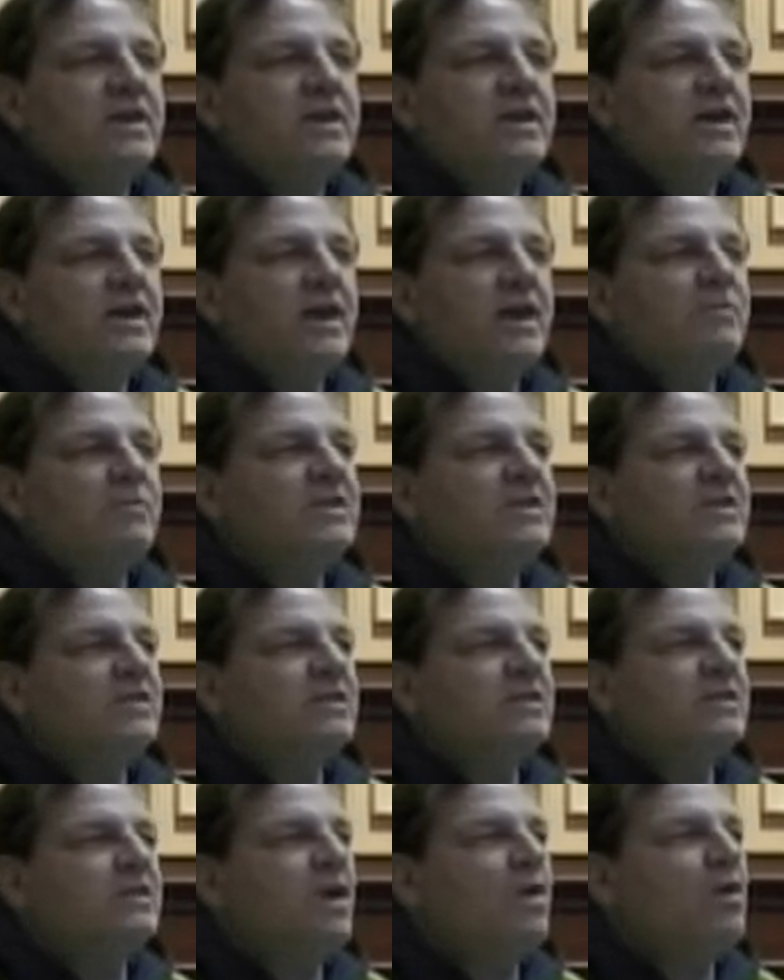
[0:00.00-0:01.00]
I mean, to
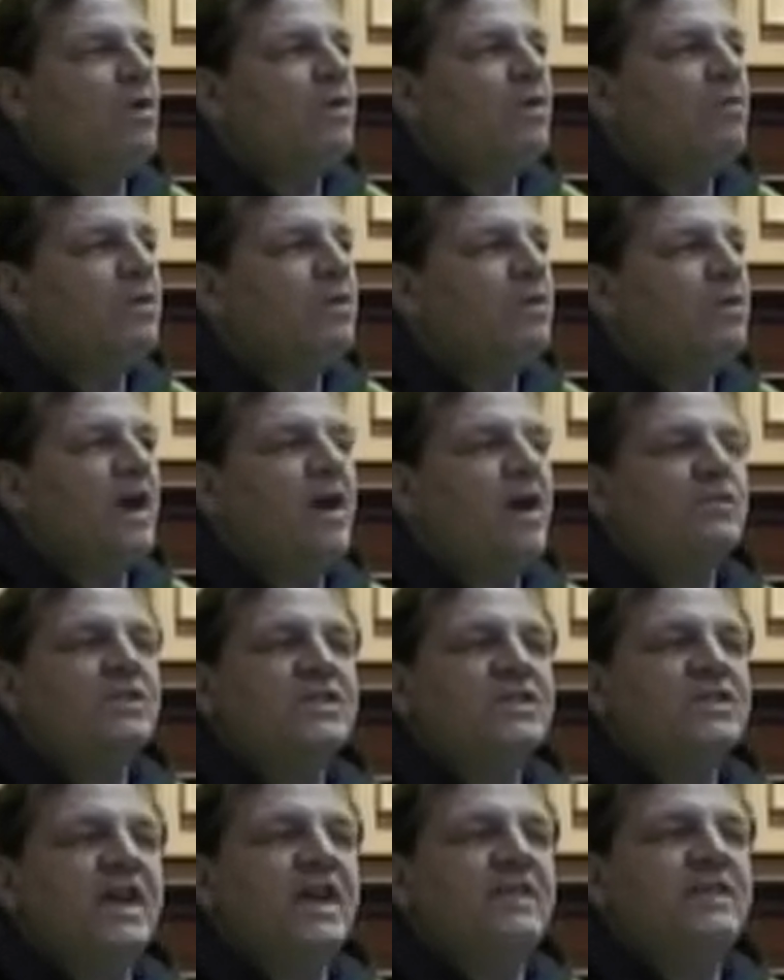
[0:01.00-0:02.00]
go
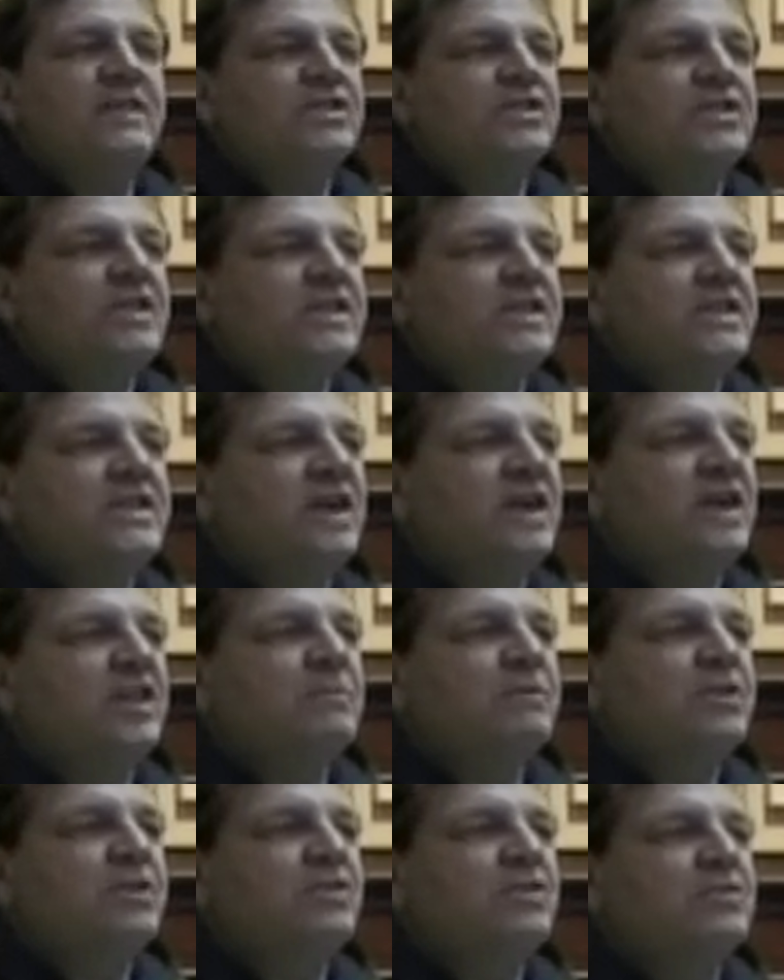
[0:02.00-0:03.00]
outside the city and tell
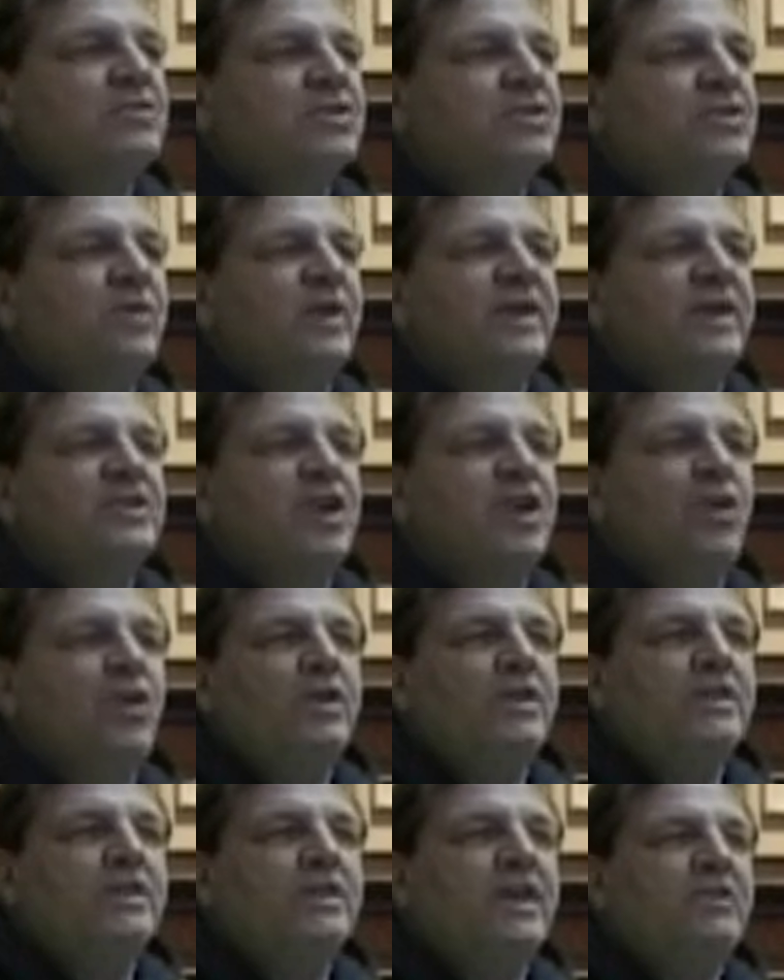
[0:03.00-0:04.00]
them you're
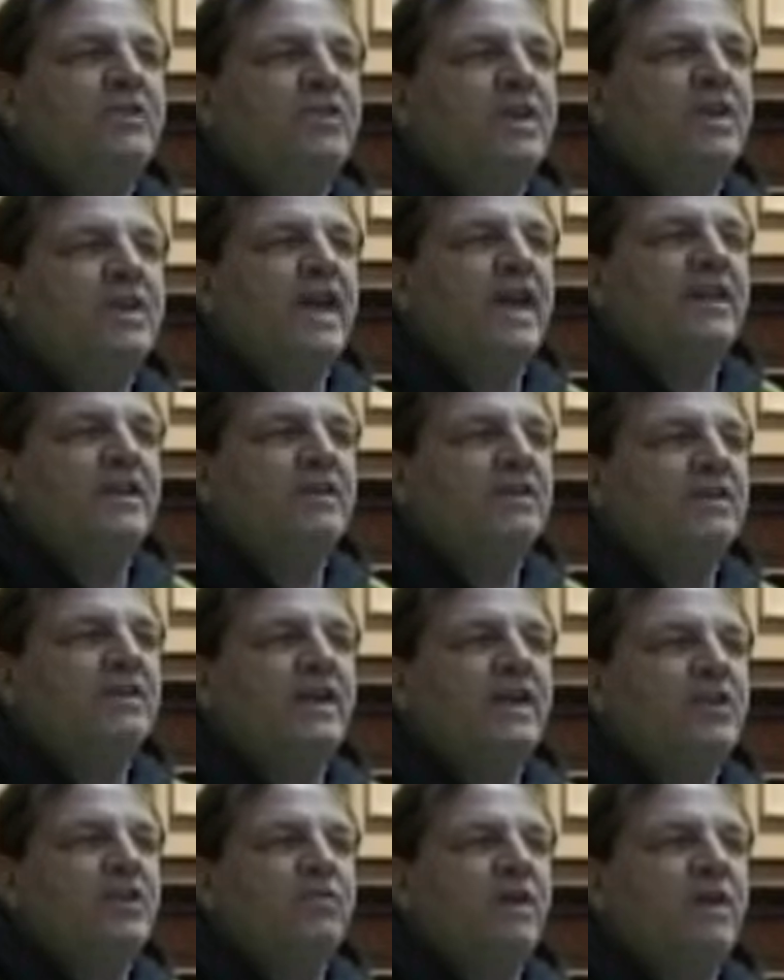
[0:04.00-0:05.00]
Scrantonian, they look at you
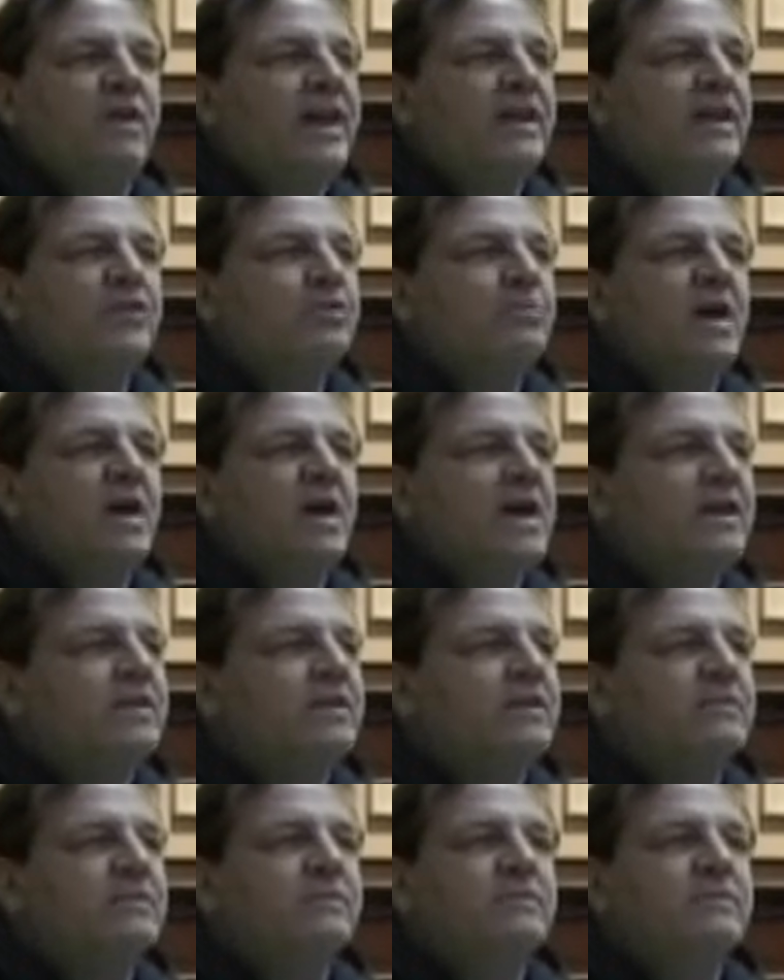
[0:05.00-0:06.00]
like you're out of your
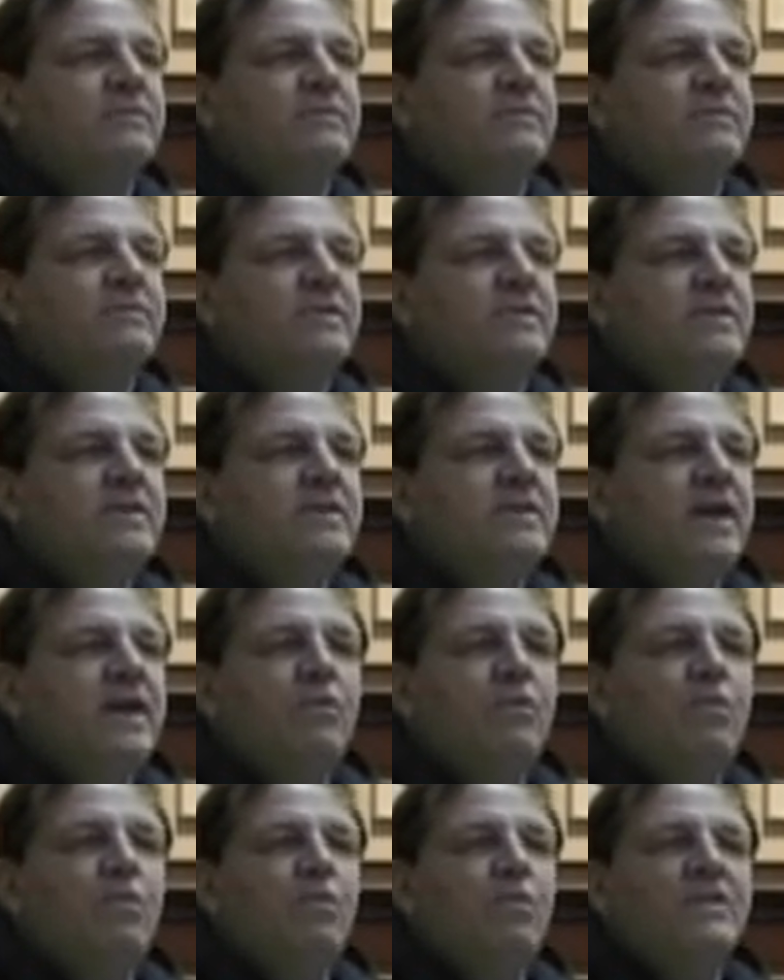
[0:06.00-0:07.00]
mind. And
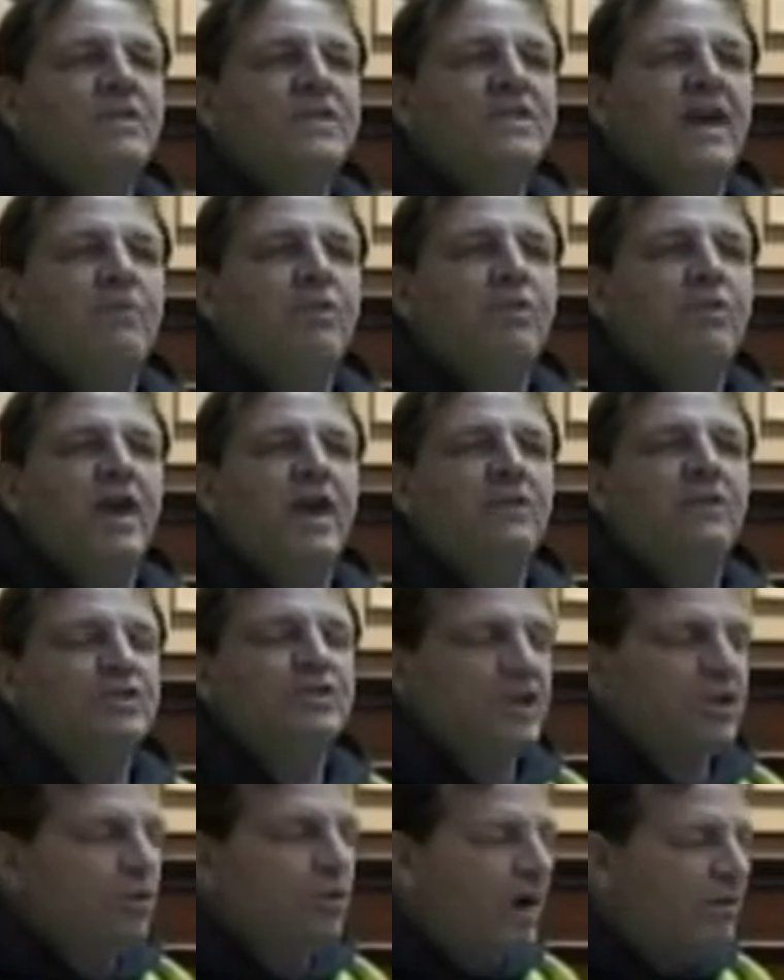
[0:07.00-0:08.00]
at one time when I used
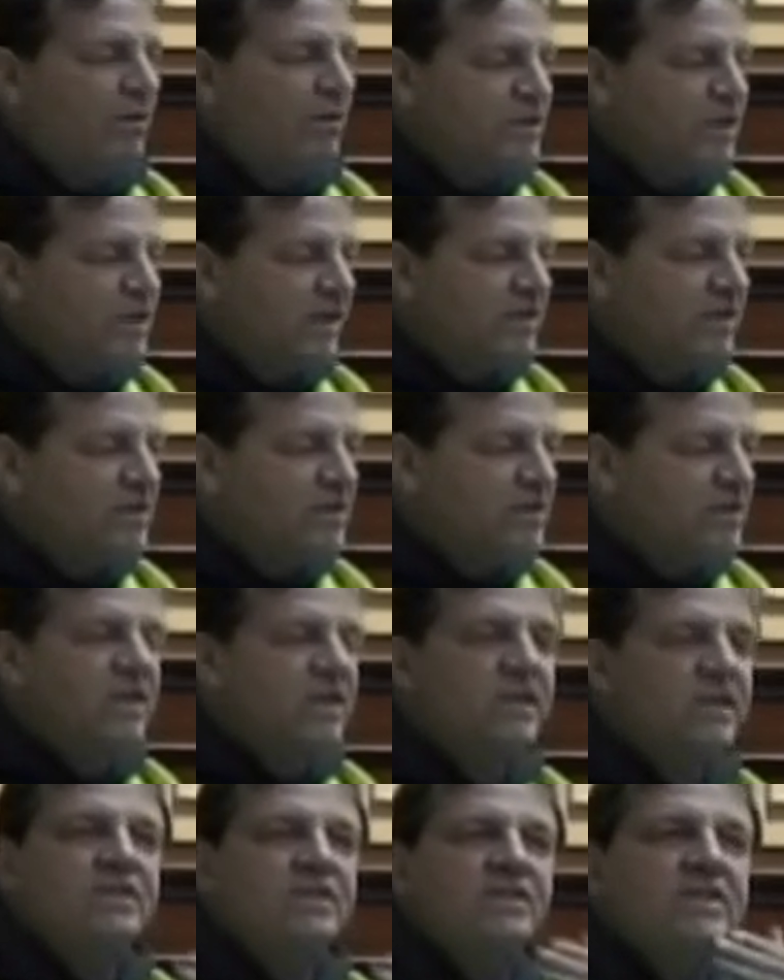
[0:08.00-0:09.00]
to go outside the city
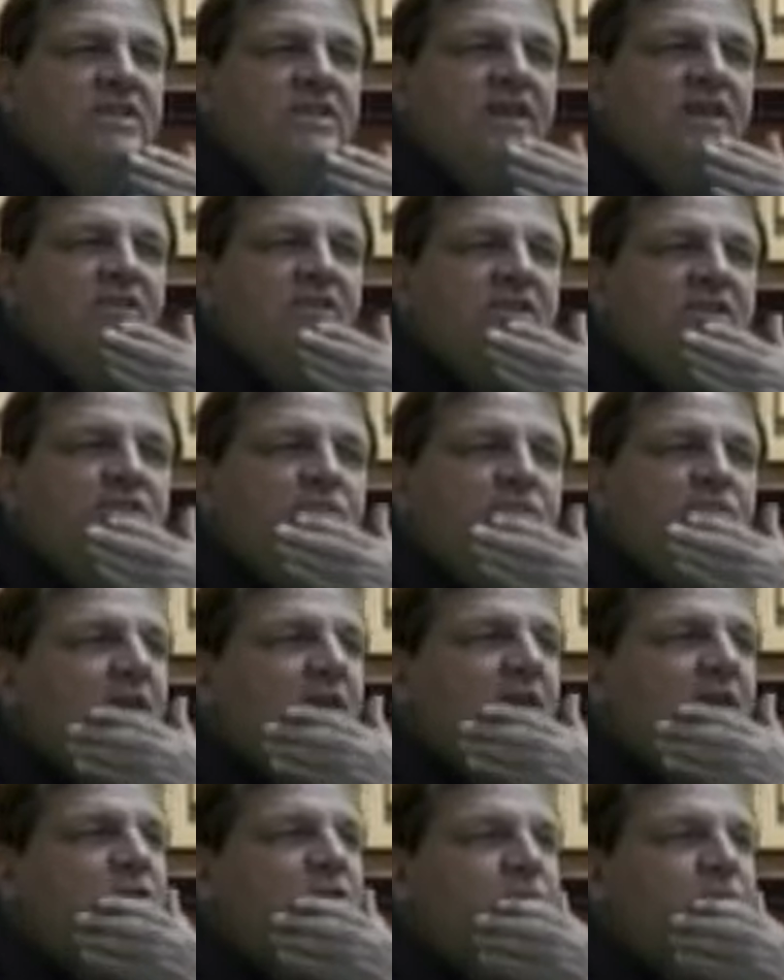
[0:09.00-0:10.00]
in the 70s, when I
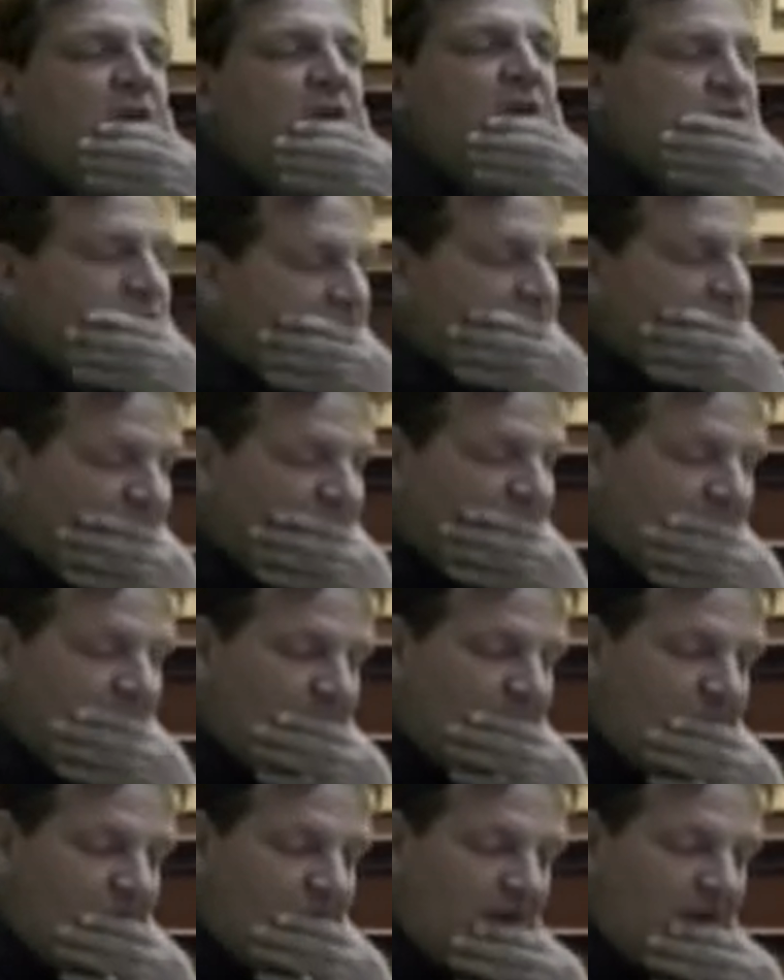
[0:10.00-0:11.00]
was much younger, in
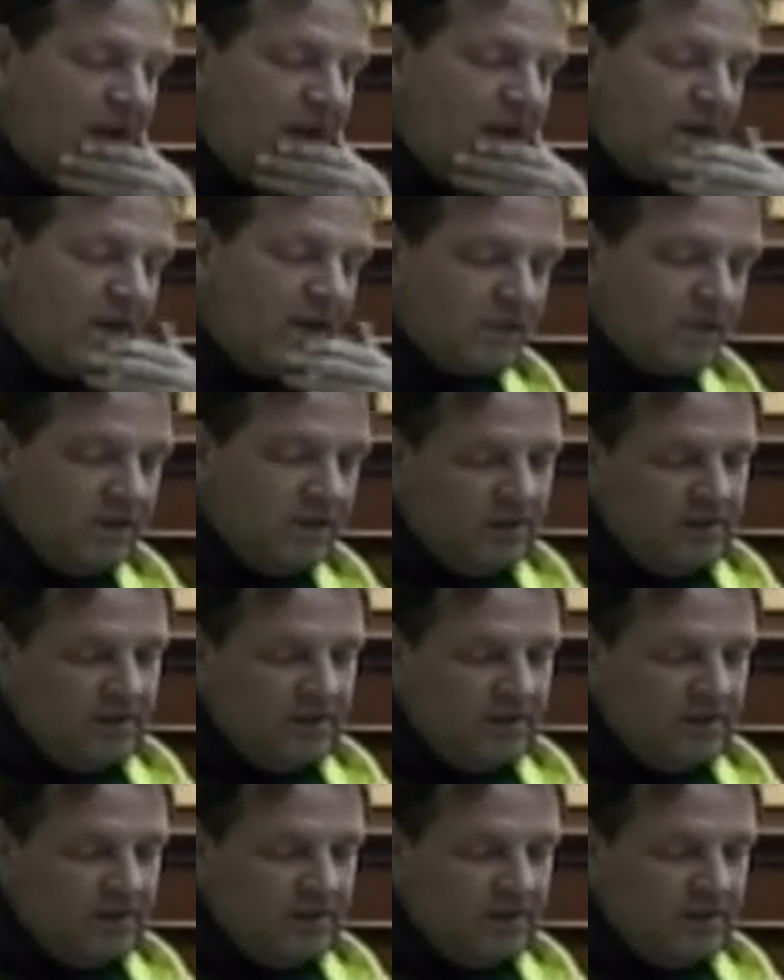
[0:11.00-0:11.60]
early 80s,